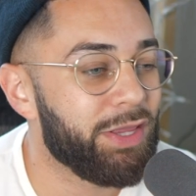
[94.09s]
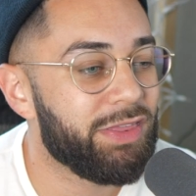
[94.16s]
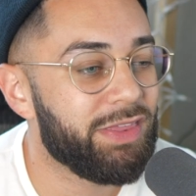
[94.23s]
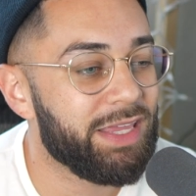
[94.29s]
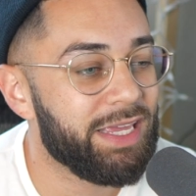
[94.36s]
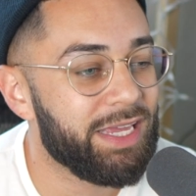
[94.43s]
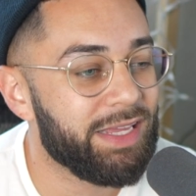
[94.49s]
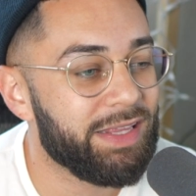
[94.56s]

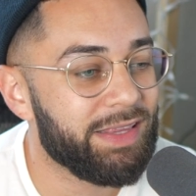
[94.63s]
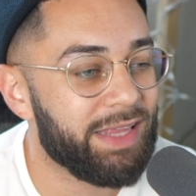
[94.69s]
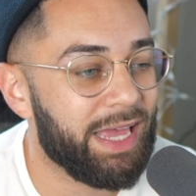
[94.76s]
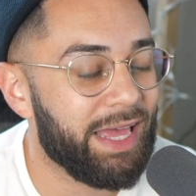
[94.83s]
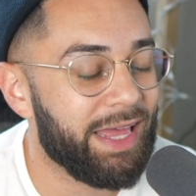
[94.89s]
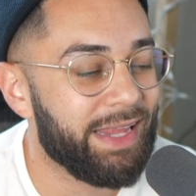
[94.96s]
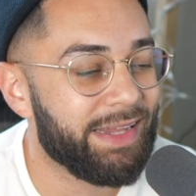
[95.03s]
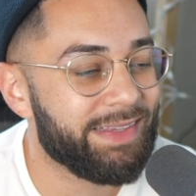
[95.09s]
thing
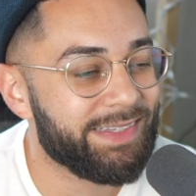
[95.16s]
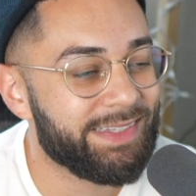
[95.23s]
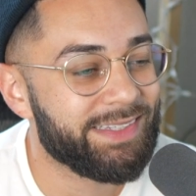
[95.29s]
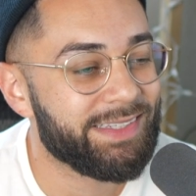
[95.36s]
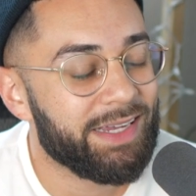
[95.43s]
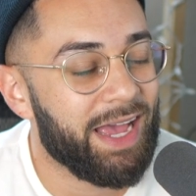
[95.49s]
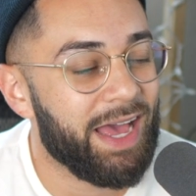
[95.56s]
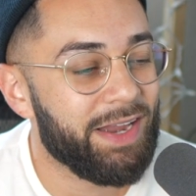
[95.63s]
that
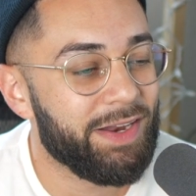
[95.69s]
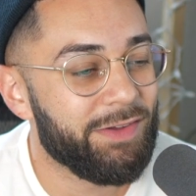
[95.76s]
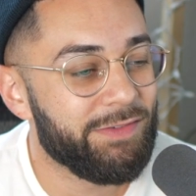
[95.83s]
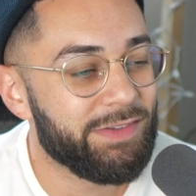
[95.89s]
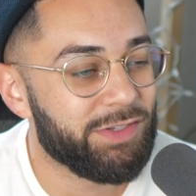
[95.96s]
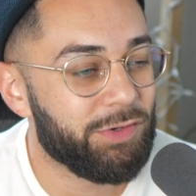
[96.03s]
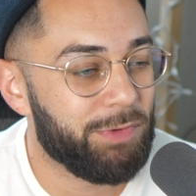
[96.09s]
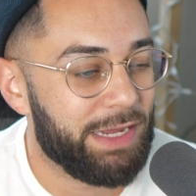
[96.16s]
kind
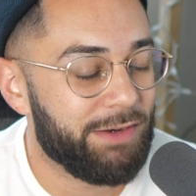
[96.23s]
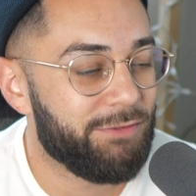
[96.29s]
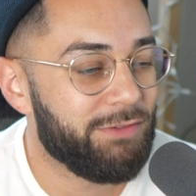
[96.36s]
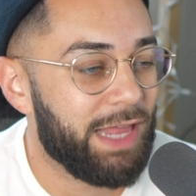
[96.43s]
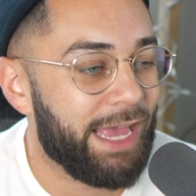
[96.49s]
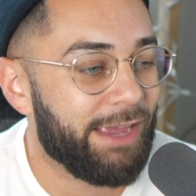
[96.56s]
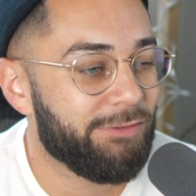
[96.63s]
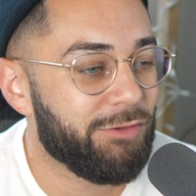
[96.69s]
of is a red
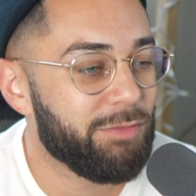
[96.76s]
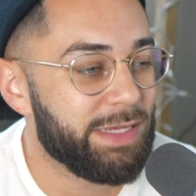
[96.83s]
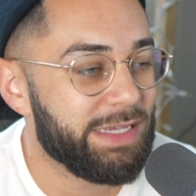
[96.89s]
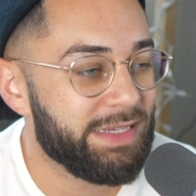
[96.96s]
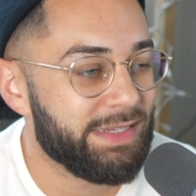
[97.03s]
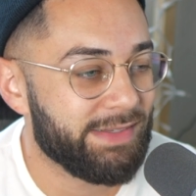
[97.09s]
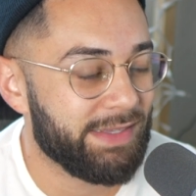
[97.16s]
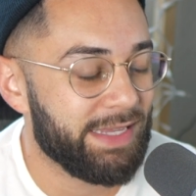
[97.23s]
flag for
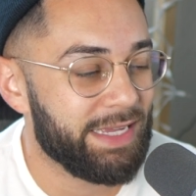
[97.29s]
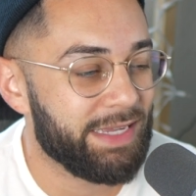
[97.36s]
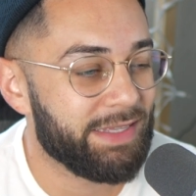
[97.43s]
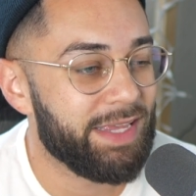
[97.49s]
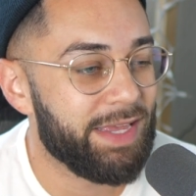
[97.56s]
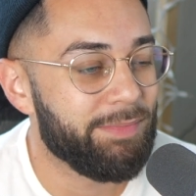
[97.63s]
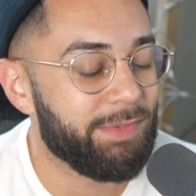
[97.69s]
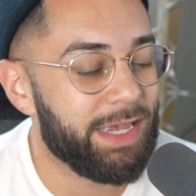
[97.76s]
me is
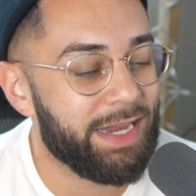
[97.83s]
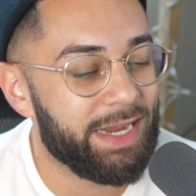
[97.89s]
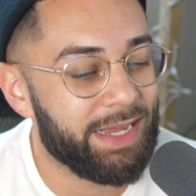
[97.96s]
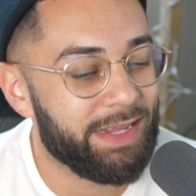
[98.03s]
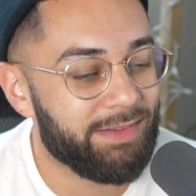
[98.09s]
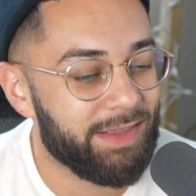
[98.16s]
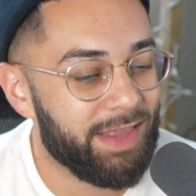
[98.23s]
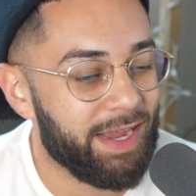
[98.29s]
like him getting
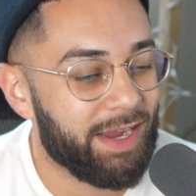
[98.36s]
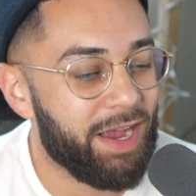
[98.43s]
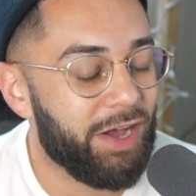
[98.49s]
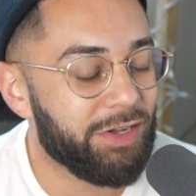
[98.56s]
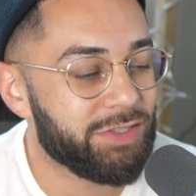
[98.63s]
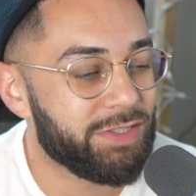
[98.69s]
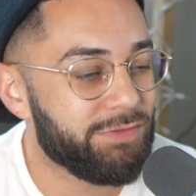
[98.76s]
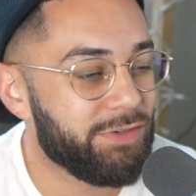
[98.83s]
into that
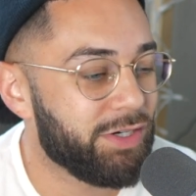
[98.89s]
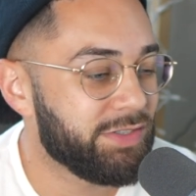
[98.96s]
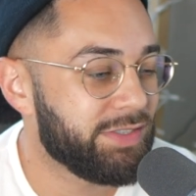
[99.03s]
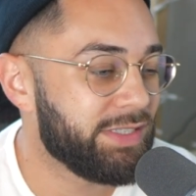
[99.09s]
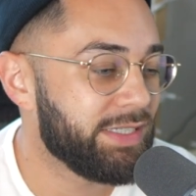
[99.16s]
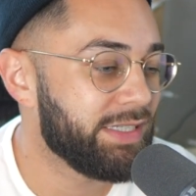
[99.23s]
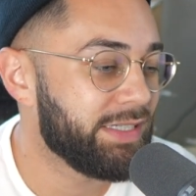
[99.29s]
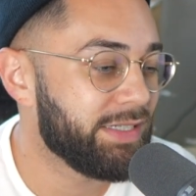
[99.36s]

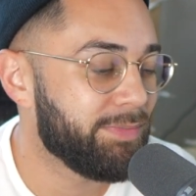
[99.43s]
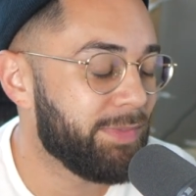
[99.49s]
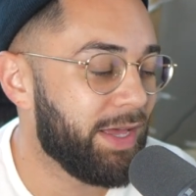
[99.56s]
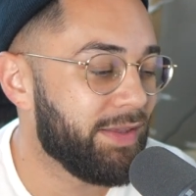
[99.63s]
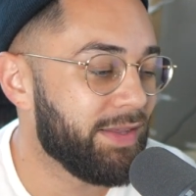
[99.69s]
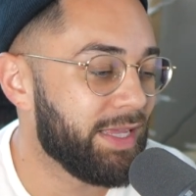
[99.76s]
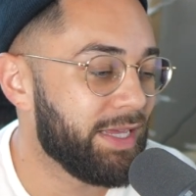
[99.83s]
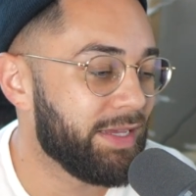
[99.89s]
controversy
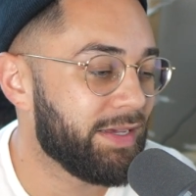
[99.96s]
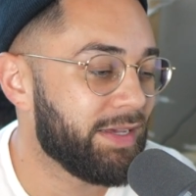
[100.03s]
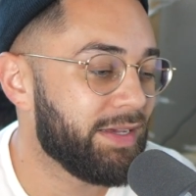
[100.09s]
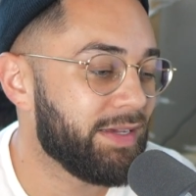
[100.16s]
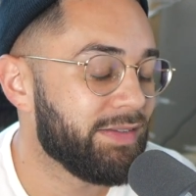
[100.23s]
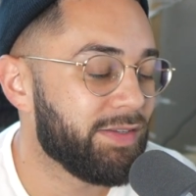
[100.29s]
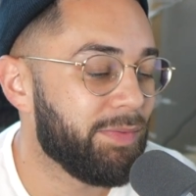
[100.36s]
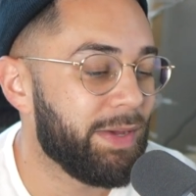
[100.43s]
about
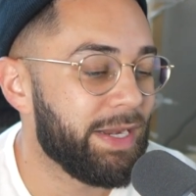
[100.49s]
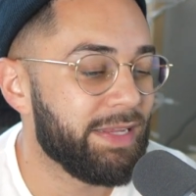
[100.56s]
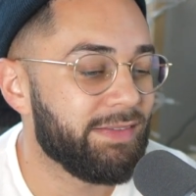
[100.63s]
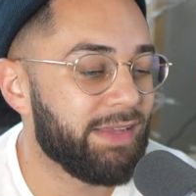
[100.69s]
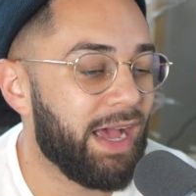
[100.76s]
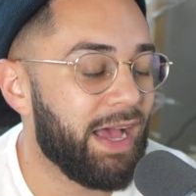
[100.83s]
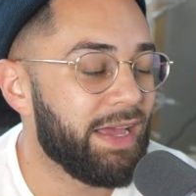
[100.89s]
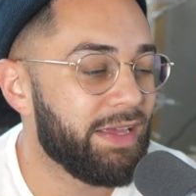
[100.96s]
like somebody
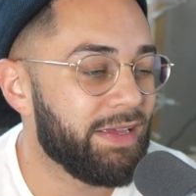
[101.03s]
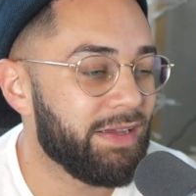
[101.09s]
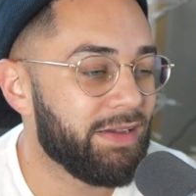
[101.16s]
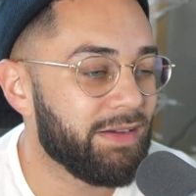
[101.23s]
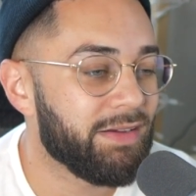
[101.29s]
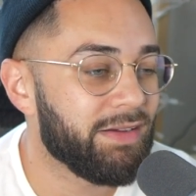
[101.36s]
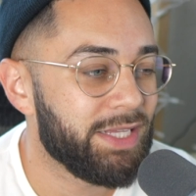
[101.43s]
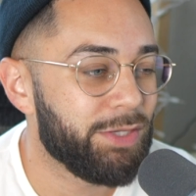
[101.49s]

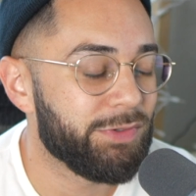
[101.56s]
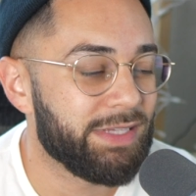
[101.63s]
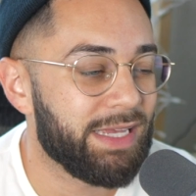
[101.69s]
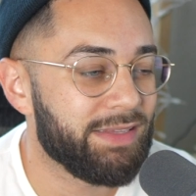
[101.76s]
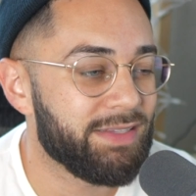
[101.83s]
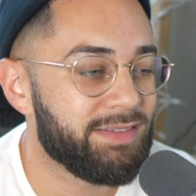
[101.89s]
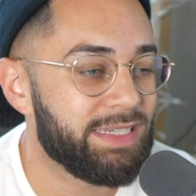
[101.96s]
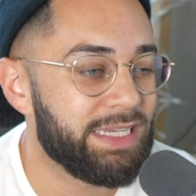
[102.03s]
dying. He was
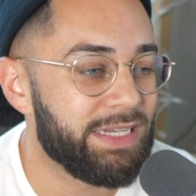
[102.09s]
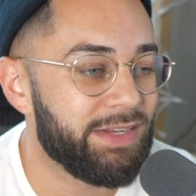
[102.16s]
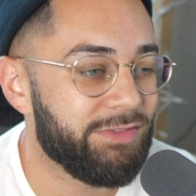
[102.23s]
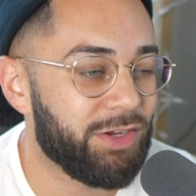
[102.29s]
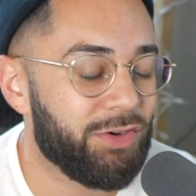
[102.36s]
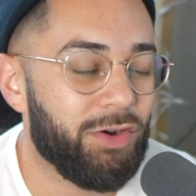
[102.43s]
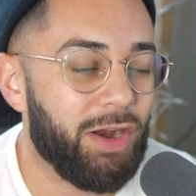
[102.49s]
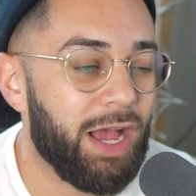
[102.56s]
at the scene of
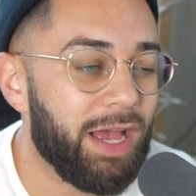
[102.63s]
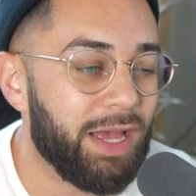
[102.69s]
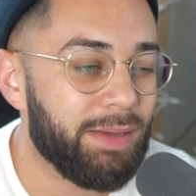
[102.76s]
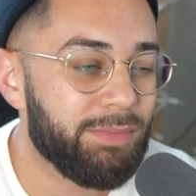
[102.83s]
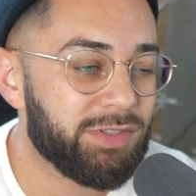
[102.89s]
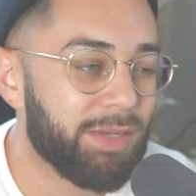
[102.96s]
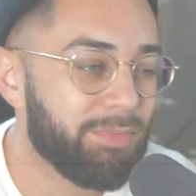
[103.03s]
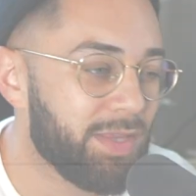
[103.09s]
a
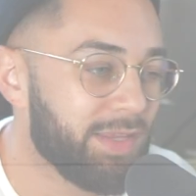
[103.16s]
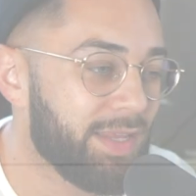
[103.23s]
crime, something